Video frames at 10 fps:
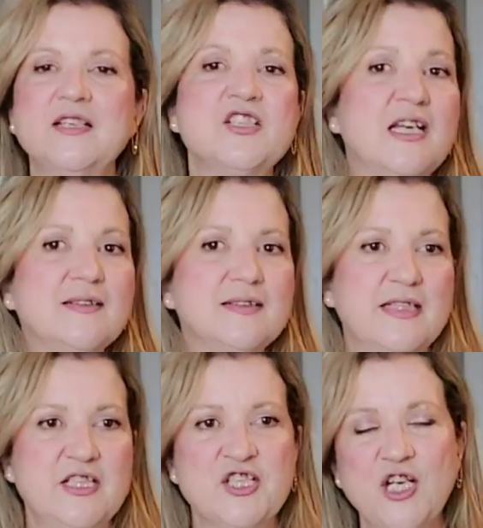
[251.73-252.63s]

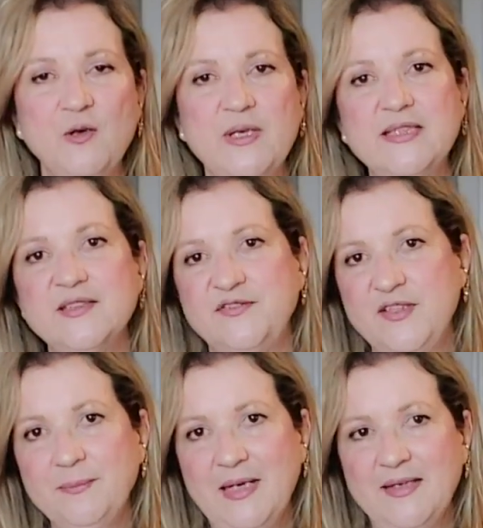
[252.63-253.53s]
gently showing the
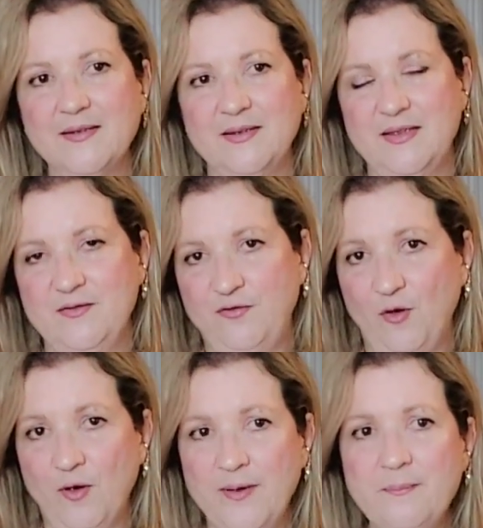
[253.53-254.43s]
female
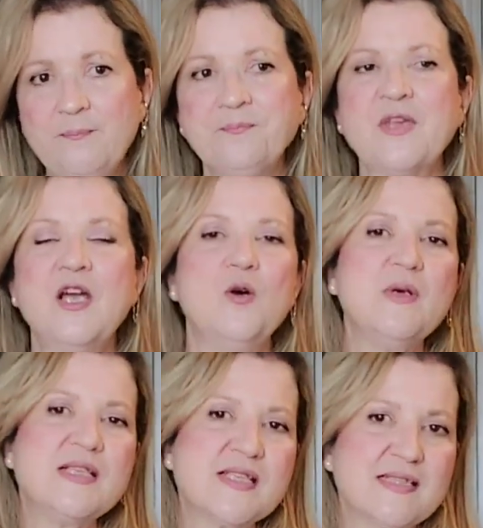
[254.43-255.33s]
form
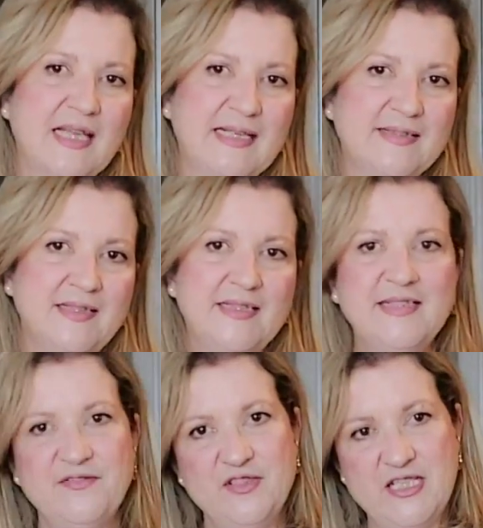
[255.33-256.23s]
with slightly
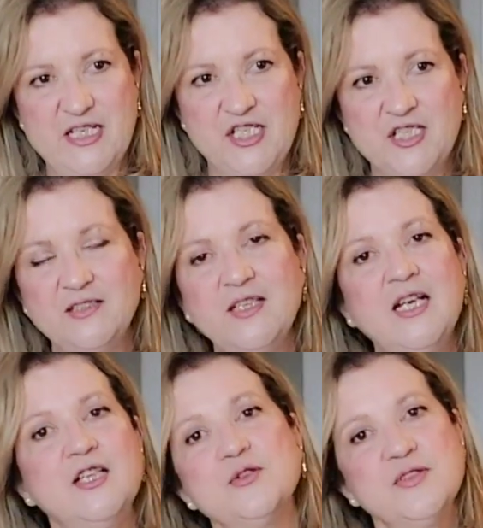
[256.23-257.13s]
definition
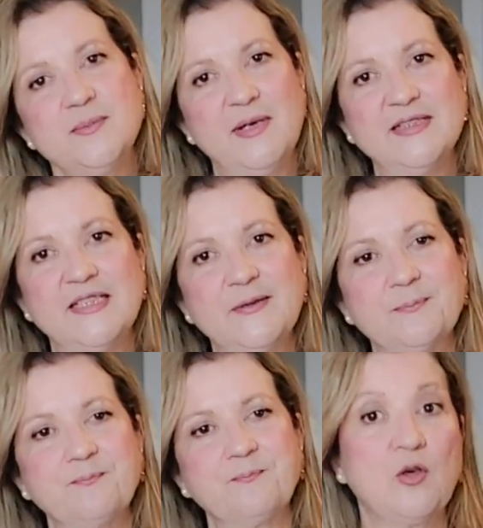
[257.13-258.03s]
to the body.
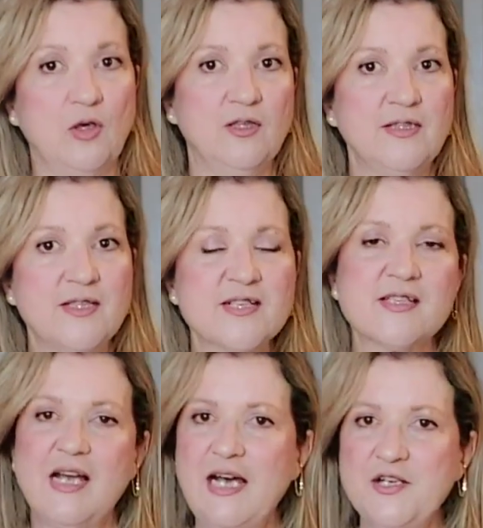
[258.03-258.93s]

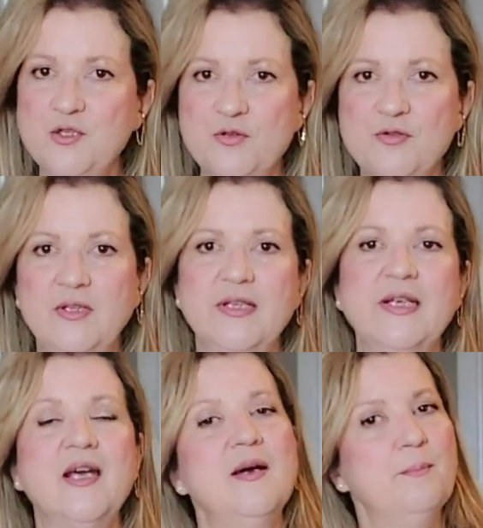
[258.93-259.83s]
Colors are
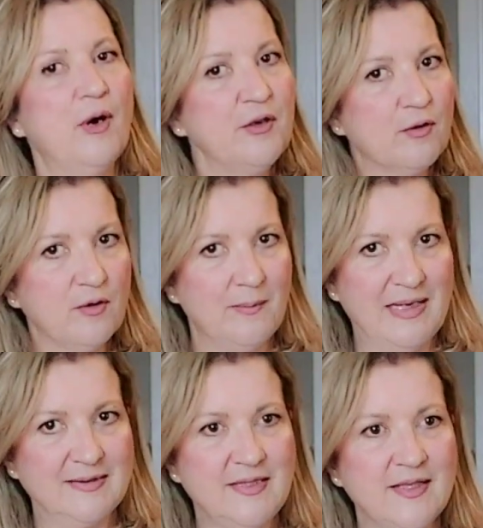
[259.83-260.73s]
usually
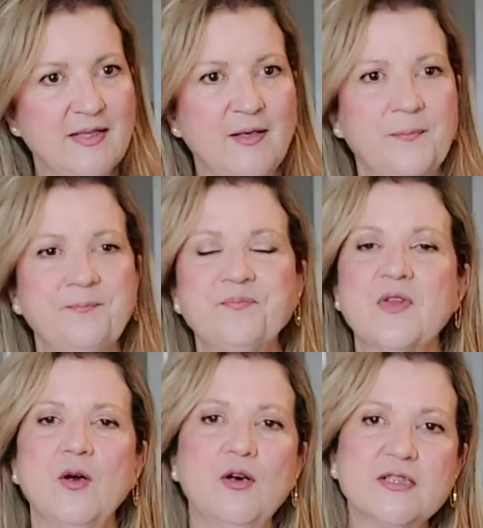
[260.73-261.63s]
monochromatic
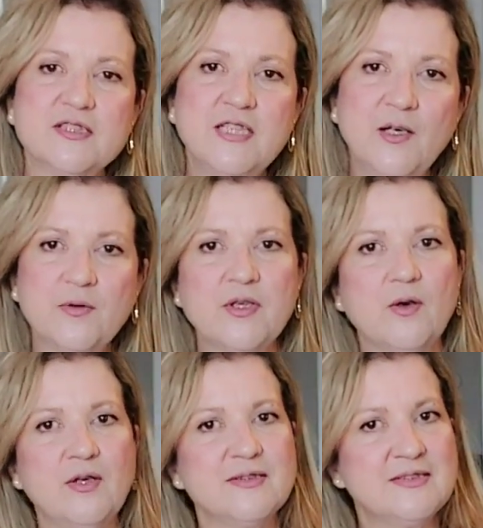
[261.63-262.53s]
or tone
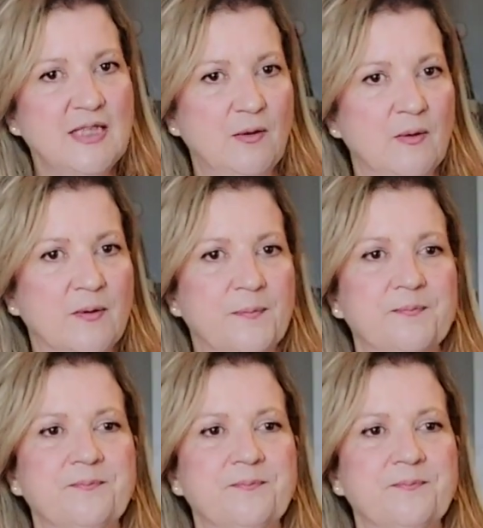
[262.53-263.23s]
on tone,